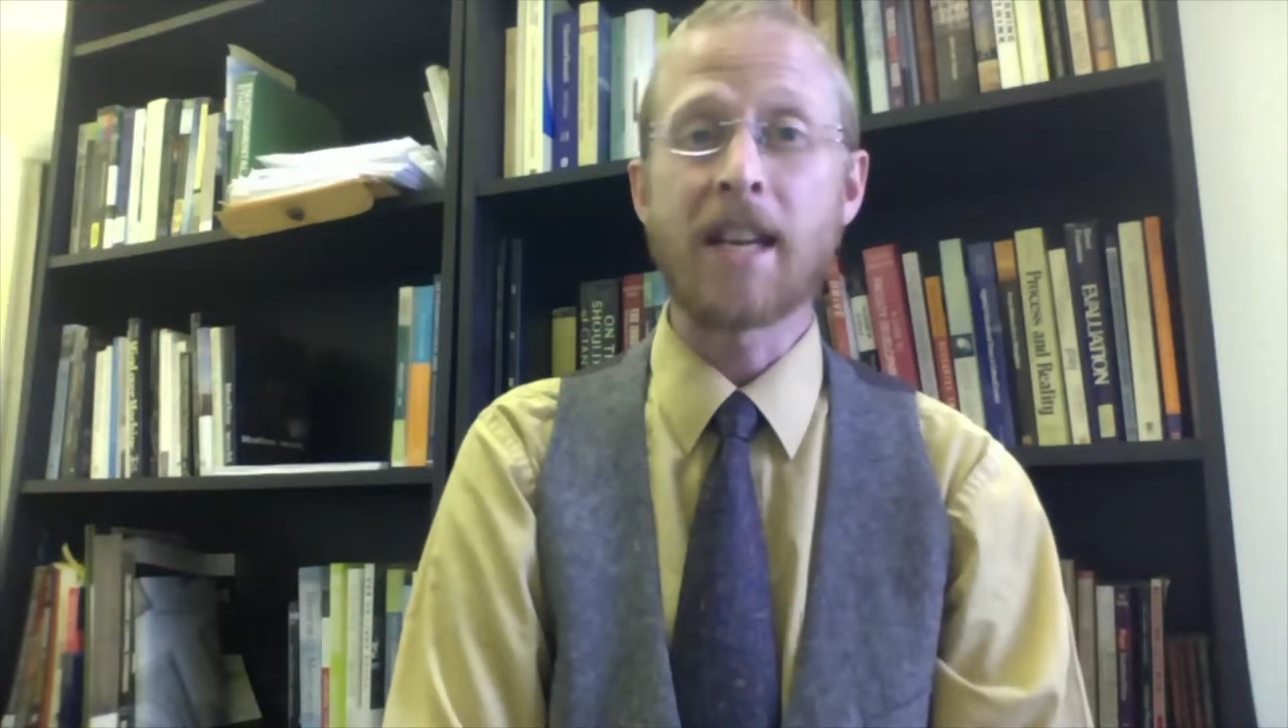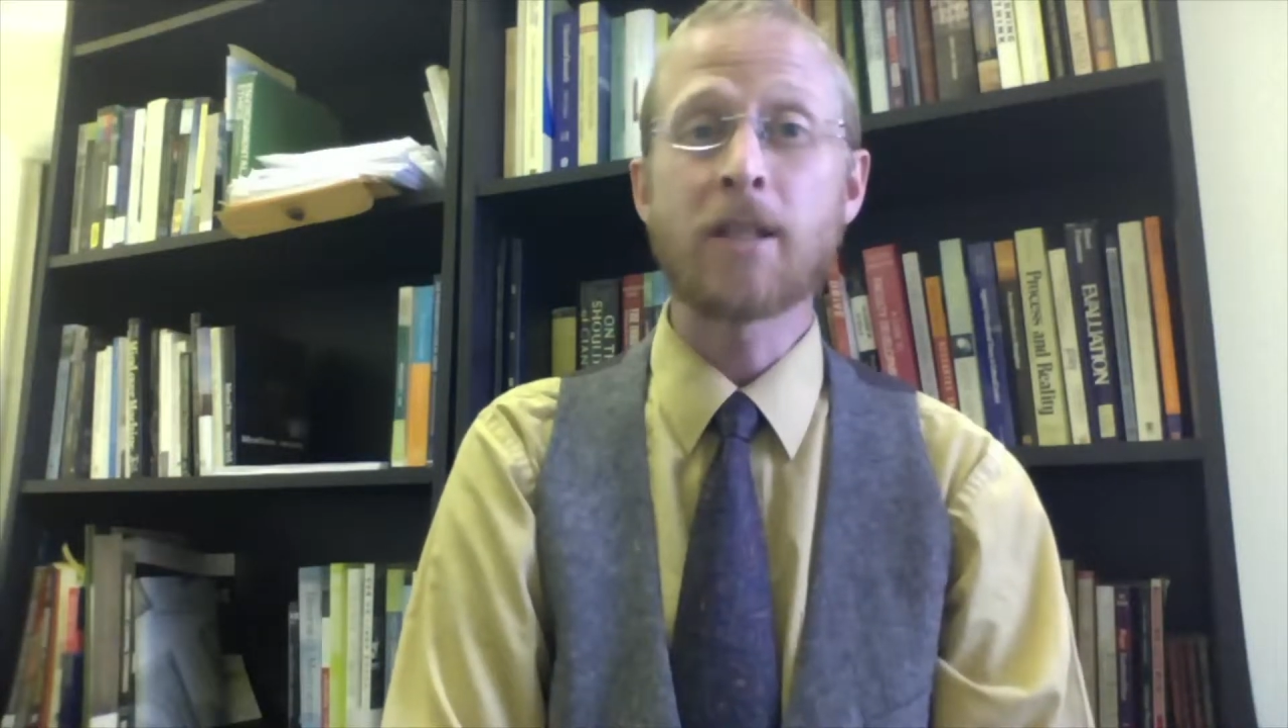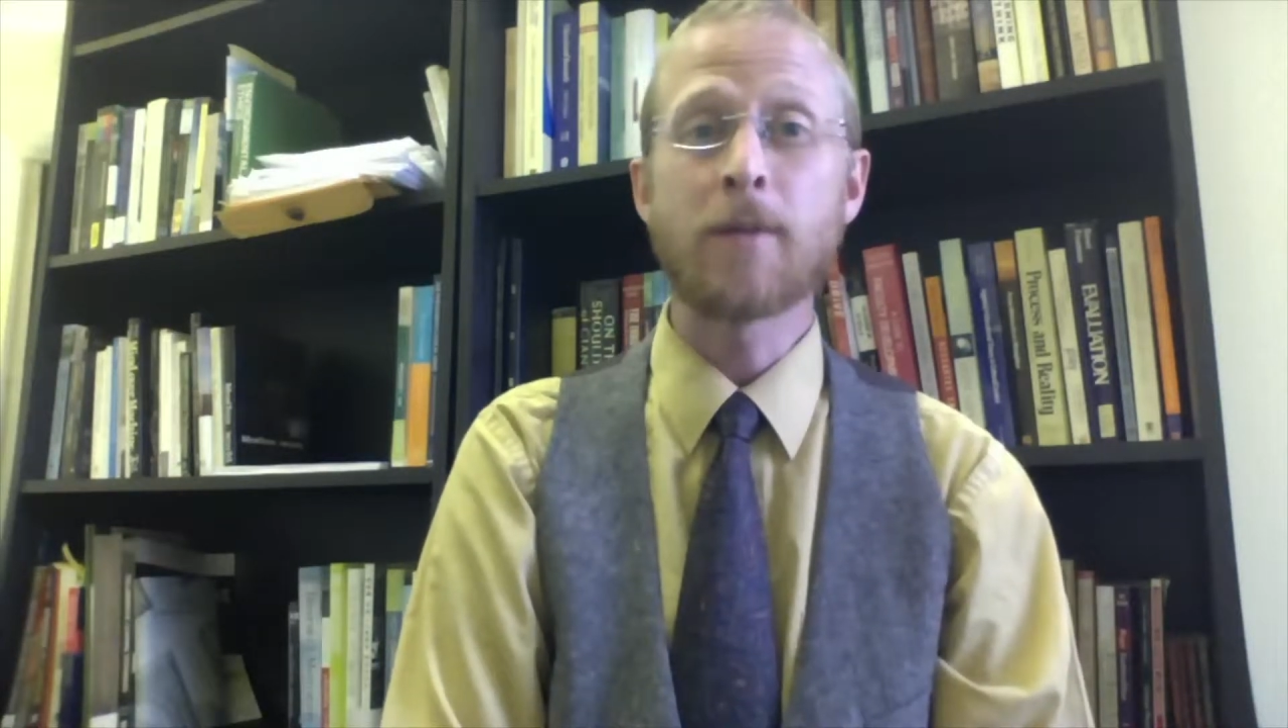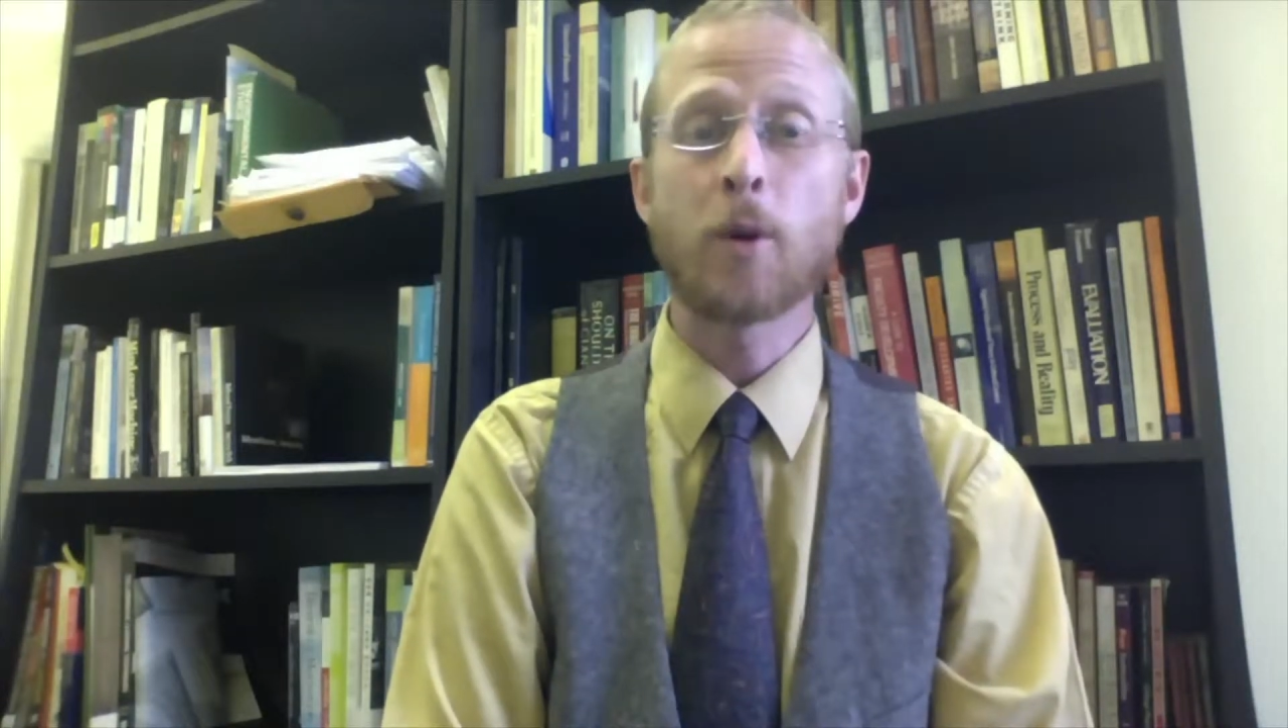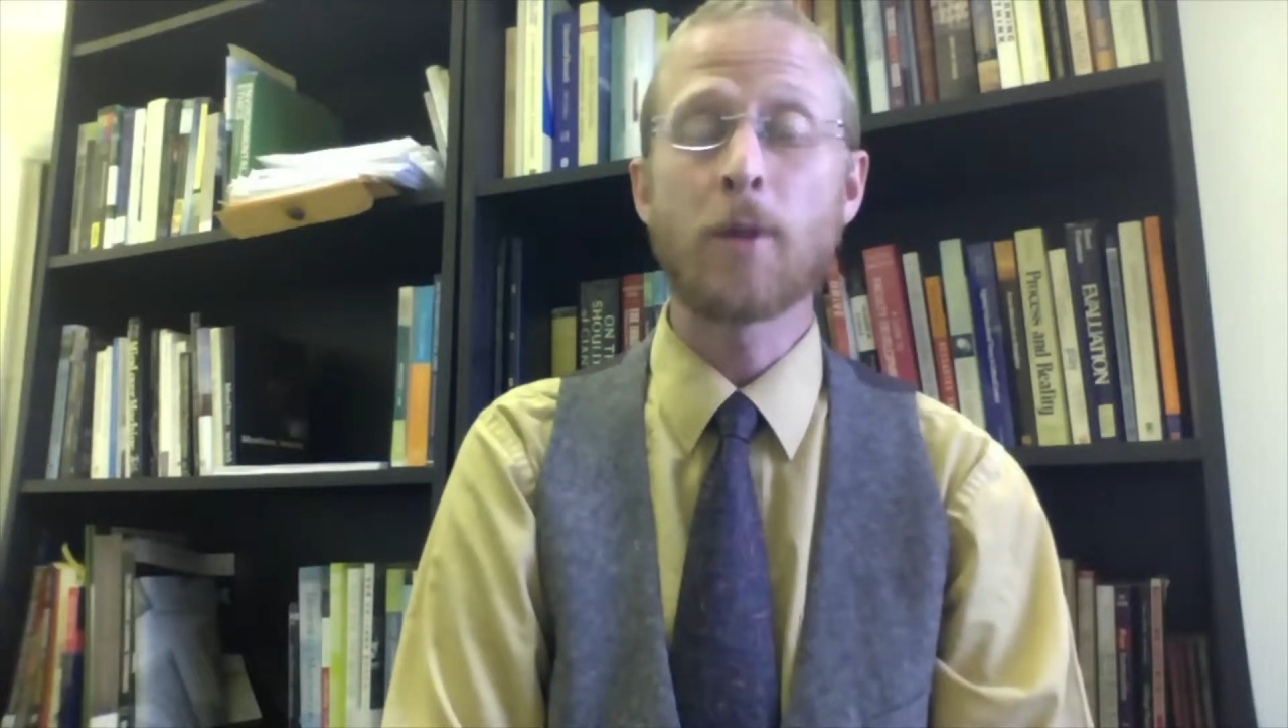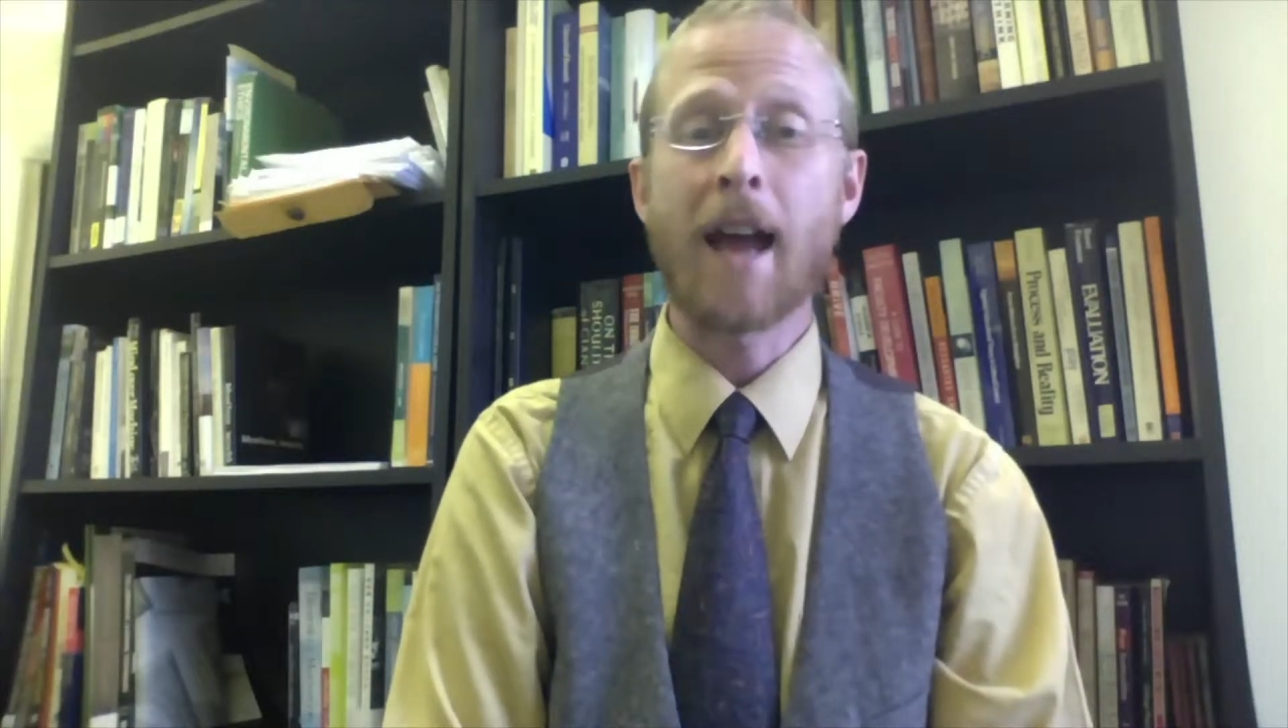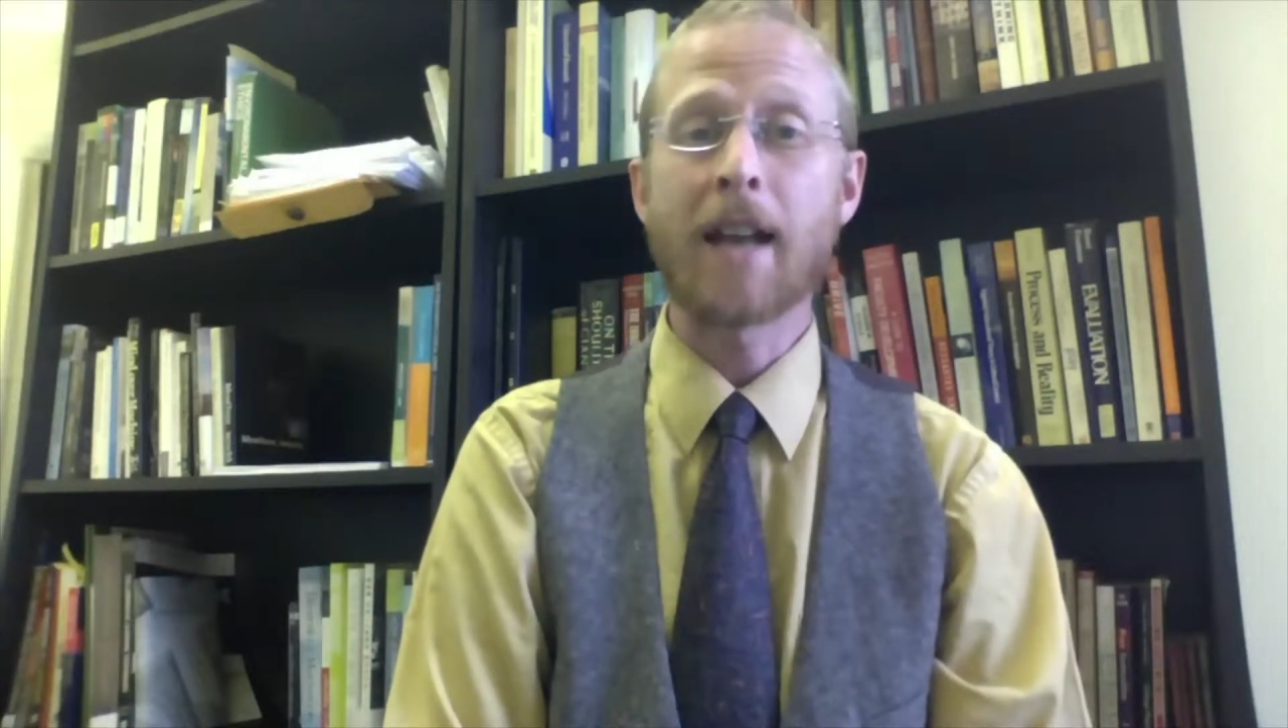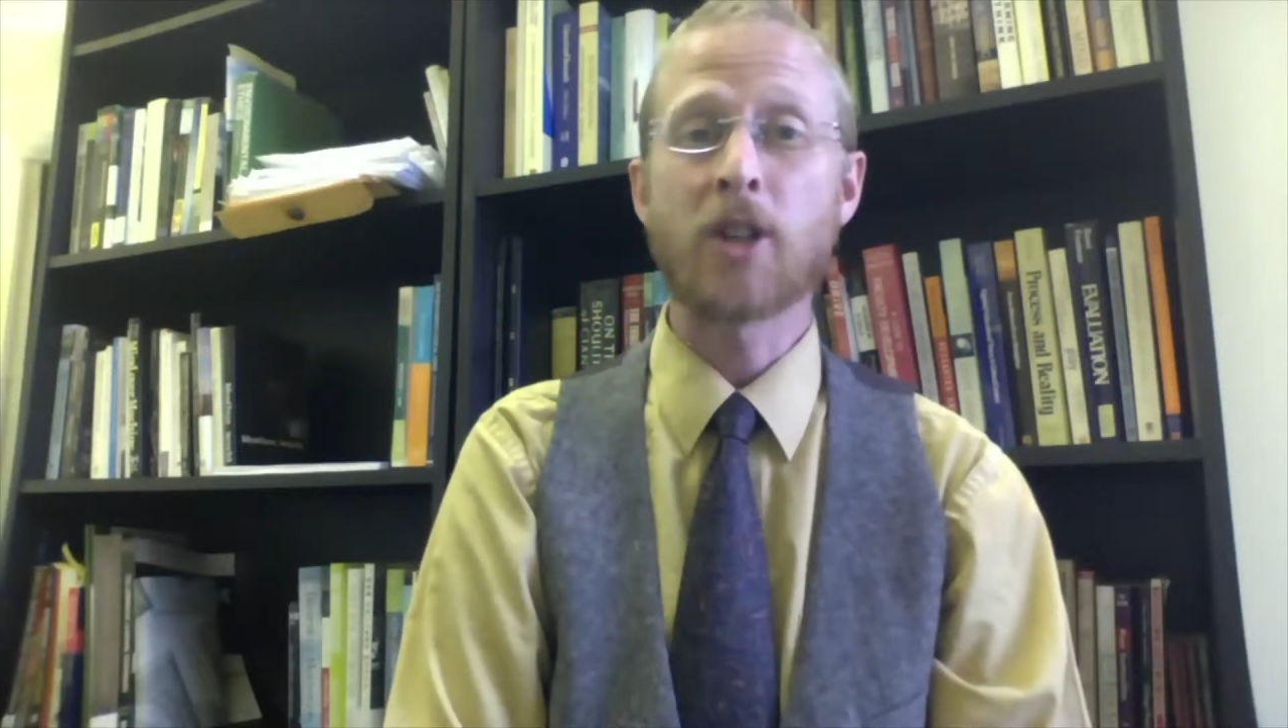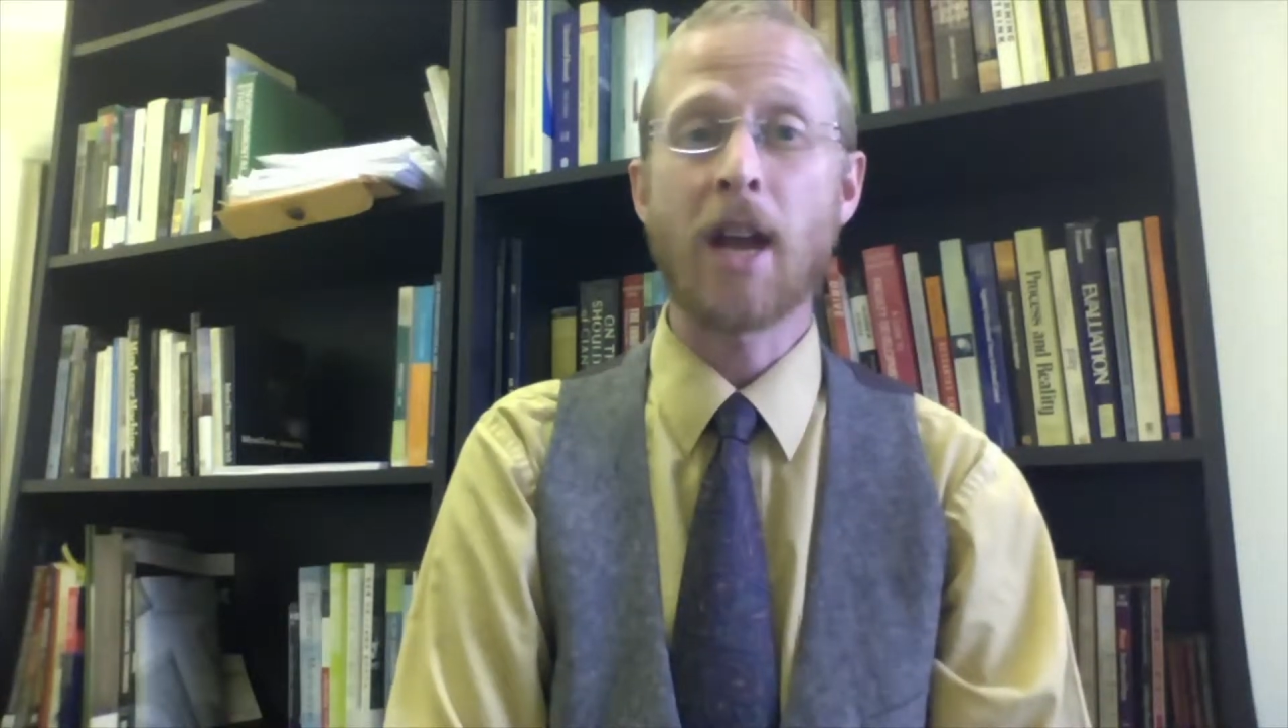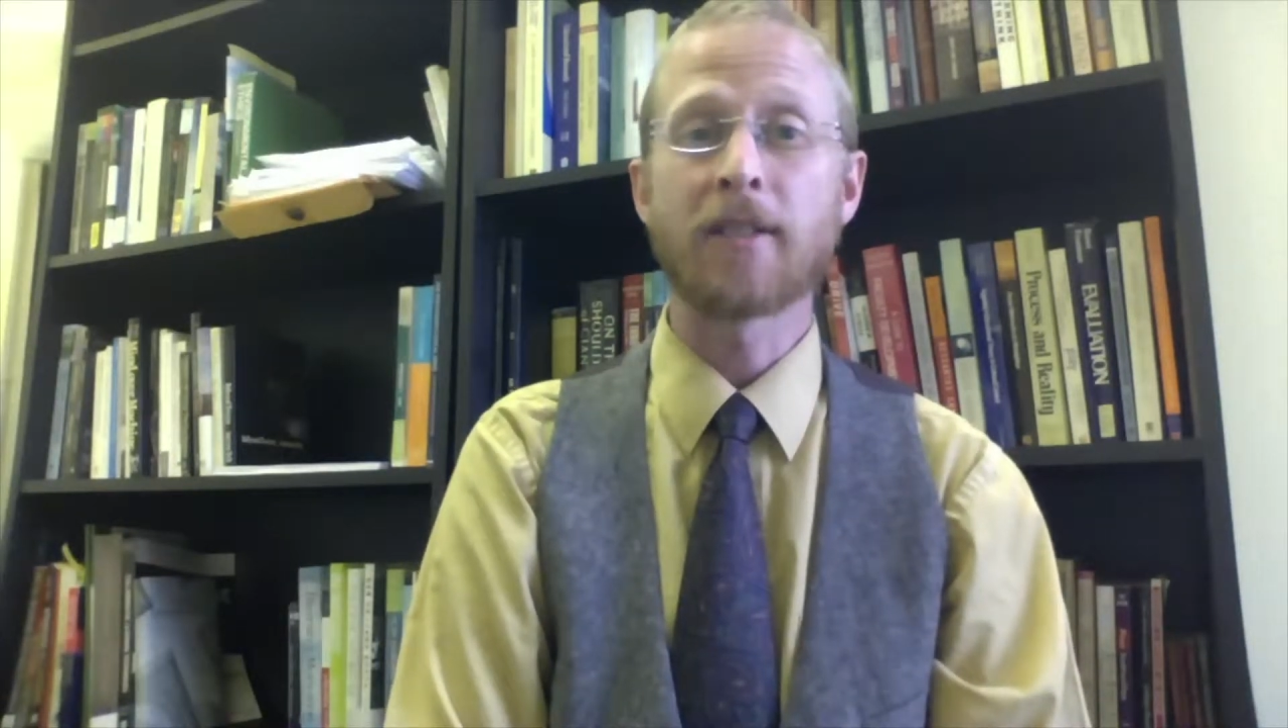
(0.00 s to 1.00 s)
each of you have had a
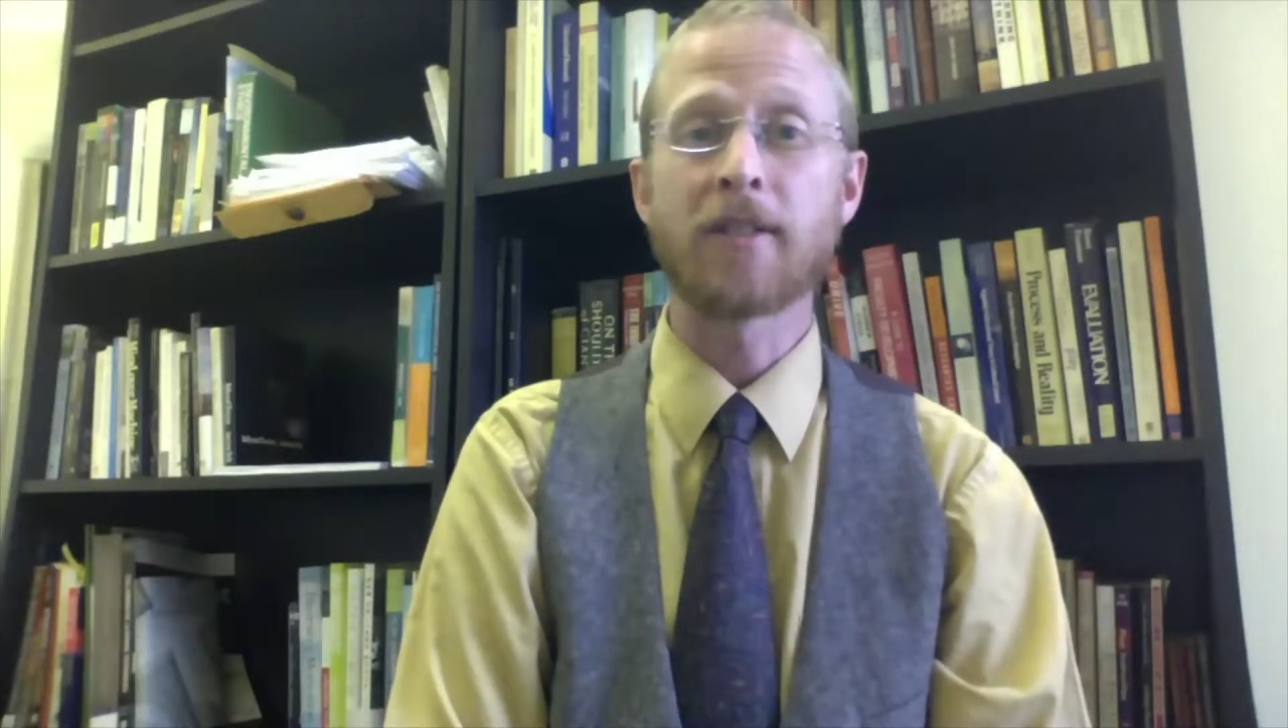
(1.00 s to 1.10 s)
chance